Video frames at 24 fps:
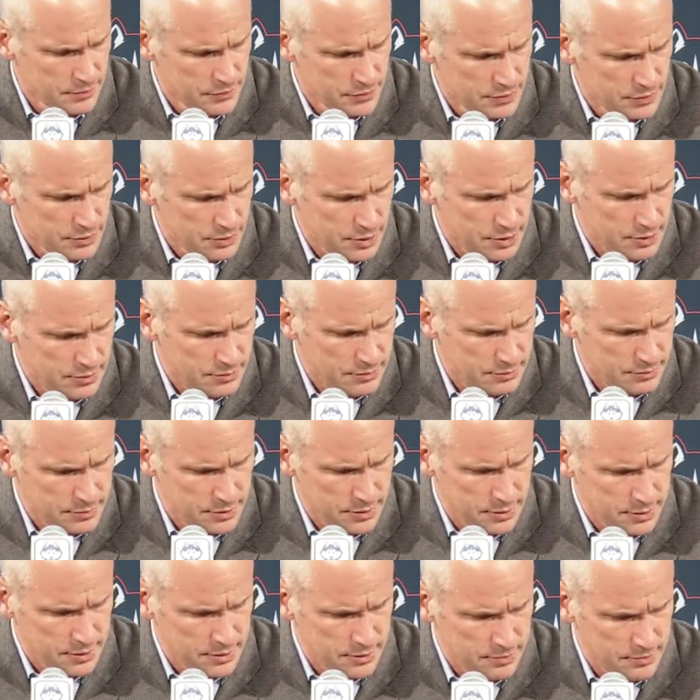thought
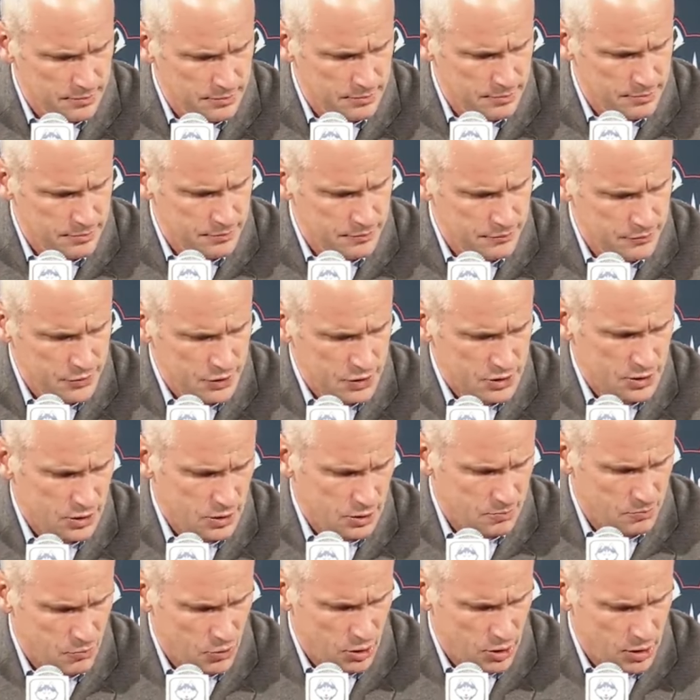um, just
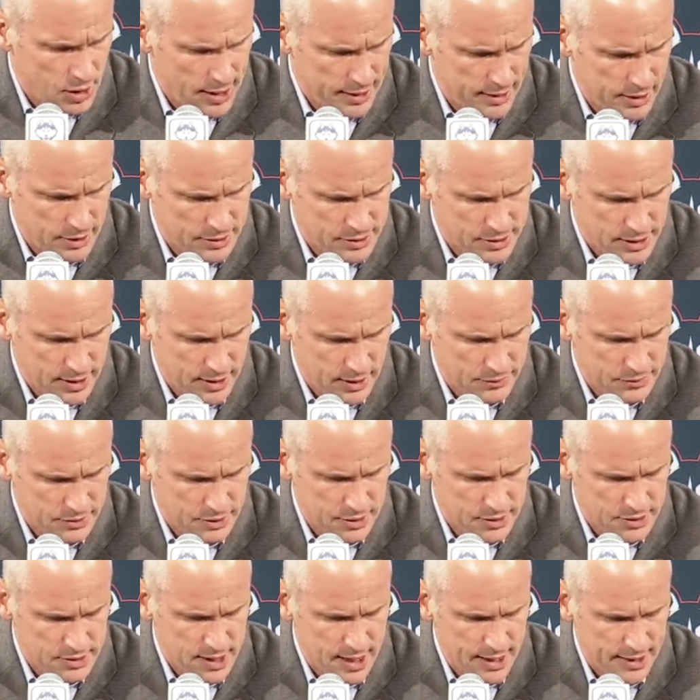looked more like ourselves in
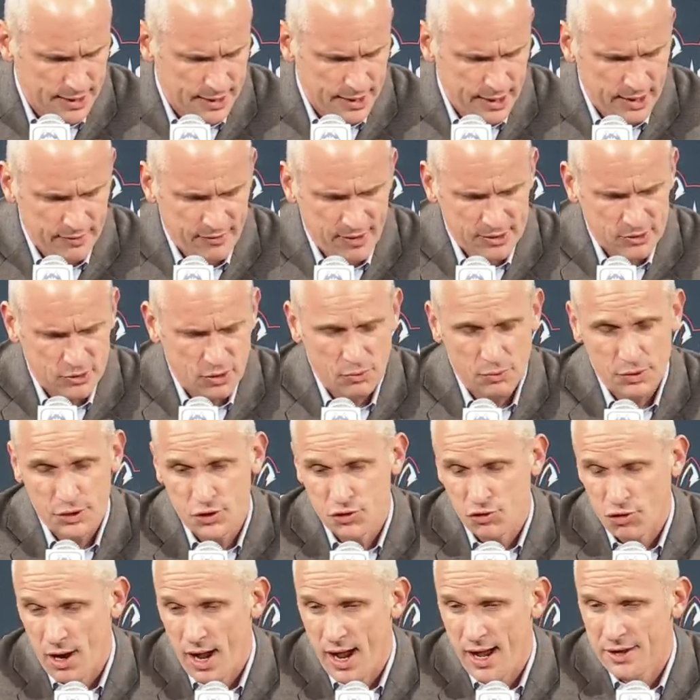the second half. I thought we
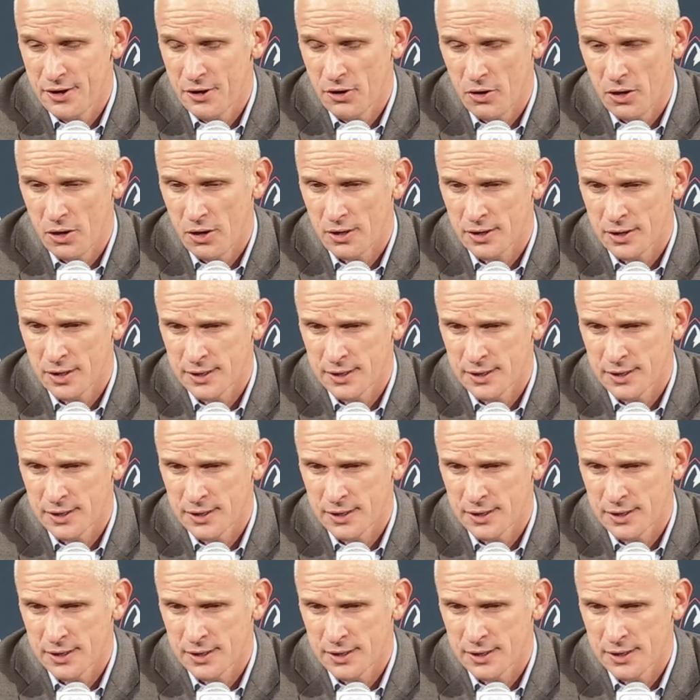tried hard.